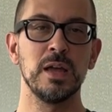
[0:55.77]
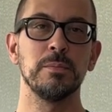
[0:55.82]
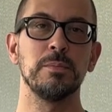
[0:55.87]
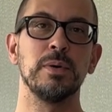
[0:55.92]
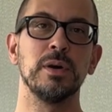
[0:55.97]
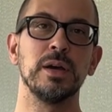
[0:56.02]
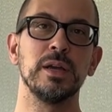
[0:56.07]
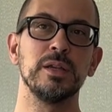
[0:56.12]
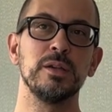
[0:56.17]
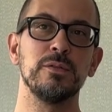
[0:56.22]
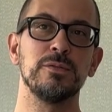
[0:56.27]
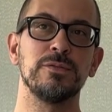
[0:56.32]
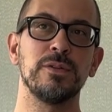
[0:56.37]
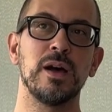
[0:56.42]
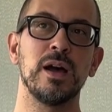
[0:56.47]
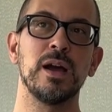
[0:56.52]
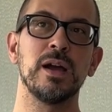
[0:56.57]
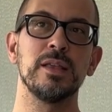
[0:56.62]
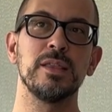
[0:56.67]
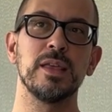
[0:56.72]
but you
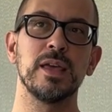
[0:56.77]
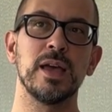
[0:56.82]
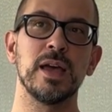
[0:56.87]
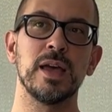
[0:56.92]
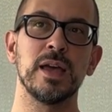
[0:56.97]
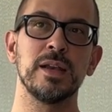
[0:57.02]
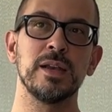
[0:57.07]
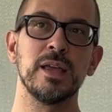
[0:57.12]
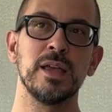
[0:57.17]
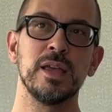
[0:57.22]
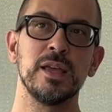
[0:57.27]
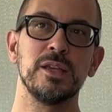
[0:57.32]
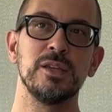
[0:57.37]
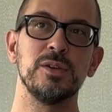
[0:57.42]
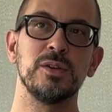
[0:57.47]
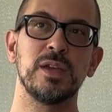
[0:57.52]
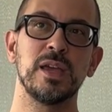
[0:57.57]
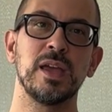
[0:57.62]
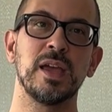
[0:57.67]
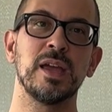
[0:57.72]
find that you
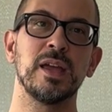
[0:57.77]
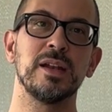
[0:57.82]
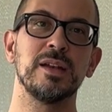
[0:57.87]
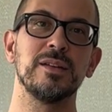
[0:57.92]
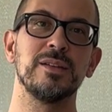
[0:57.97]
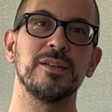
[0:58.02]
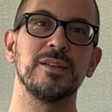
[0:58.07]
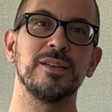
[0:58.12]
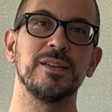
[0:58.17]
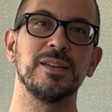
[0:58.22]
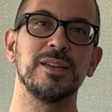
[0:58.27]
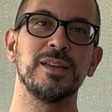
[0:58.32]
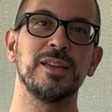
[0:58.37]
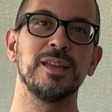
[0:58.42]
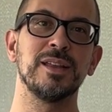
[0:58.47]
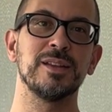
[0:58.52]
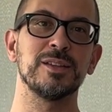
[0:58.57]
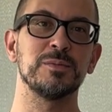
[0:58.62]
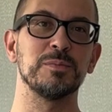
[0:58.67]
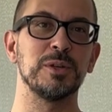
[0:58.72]
can't
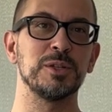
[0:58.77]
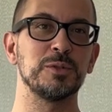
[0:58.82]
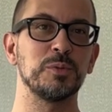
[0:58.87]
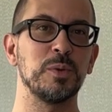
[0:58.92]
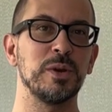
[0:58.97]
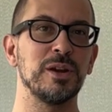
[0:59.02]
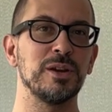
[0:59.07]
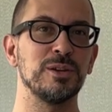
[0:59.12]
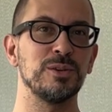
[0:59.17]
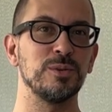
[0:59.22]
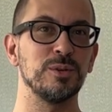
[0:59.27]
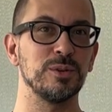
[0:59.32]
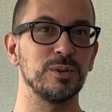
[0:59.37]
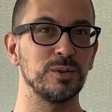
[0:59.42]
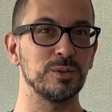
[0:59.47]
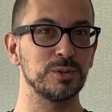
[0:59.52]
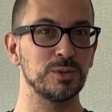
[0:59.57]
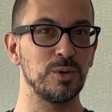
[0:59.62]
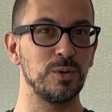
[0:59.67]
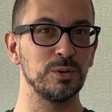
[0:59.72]
get as much wear during
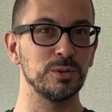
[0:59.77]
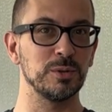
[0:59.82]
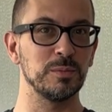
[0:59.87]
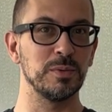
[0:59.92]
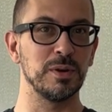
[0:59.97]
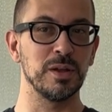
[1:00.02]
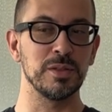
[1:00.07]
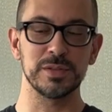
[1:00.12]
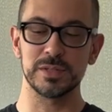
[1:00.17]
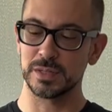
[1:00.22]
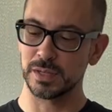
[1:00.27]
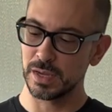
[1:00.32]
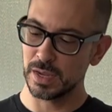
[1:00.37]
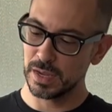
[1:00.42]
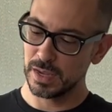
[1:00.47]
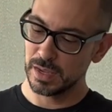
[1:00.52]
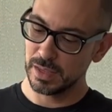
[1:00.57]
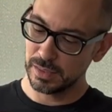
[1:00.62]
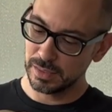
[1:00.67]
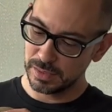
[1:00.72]
those colder months,
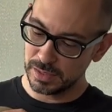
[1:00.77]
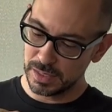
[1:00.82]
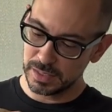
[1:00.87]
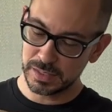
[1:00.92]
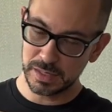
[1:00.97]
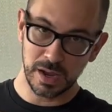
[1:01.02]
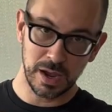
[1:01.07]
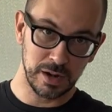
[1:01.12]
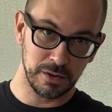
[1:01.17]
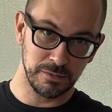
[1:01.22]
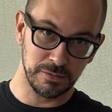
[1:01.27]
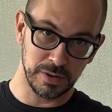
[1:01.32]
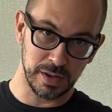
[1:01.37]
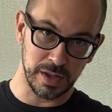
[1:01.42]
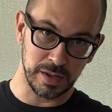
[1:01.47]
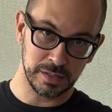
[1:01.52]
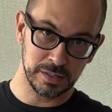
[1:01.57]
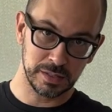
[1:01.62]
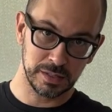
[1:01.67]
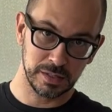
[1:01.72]
this kind of
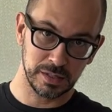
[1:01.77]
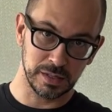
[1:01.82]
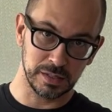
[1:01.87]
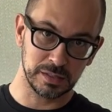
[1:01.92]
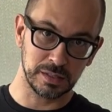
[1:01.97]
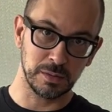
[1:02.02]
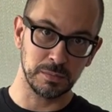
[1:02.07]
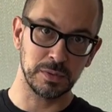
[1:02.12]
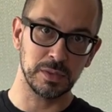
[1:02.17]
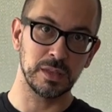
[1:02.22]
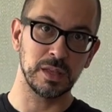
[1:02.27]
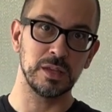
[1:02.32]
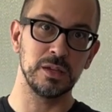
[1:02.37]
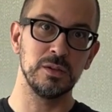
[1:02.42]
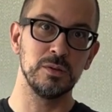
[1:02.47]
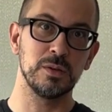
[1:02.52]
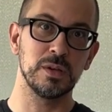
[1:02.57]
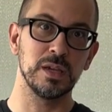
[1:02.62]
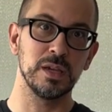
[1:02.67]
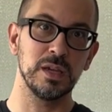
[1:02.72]
vest is something that
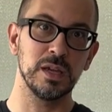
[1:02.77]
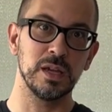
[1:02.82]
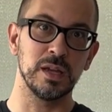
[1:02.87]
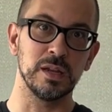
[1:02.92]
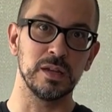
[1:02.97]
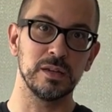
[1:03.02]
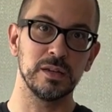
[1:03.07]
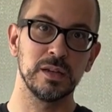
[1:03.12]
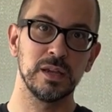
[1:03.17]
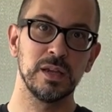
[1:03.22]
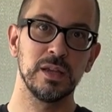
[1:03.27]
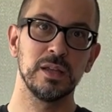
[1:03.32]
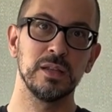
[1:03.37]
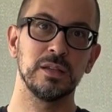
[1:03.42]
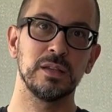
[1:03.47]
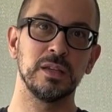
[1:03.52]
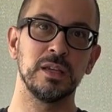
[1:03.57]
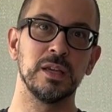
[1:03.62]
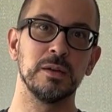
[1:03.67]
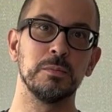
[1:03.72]
you can get
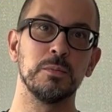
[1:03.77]
to get